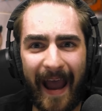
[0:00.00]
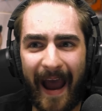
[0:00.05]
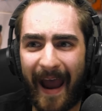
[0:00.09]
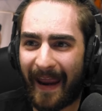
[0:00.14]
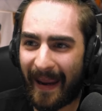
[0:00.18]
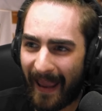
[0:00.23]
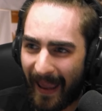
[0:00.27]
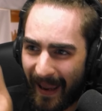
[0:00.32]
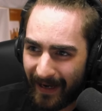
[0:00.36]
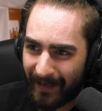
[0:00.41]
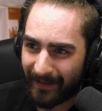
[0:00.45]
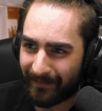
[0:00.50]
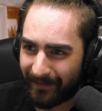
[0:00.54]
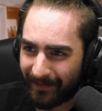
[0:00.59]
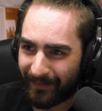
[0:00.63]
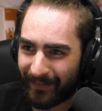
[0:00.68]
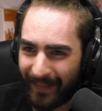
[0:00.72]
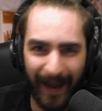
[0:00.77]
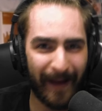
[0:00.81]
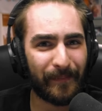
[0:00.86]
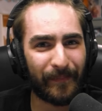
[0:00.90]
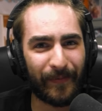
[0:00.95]
I ate
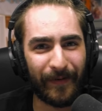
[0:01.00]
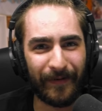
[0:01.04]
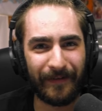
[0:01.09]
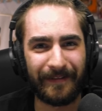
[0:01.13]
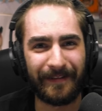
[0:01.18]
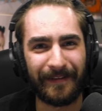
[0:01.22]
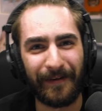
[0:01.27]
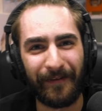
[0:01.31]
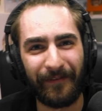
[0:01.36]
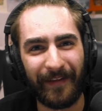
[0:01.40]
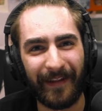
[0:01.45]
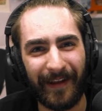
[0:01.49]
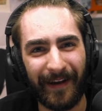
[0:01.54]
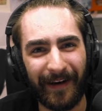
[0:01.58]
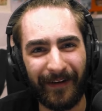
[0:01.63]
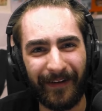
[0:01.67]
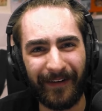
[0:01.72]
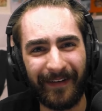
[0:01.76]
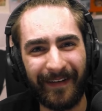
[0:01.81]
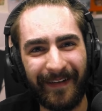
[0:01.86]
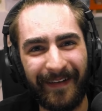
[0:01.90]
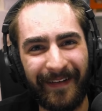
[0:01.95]
that person over
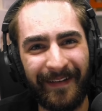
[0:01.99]
there.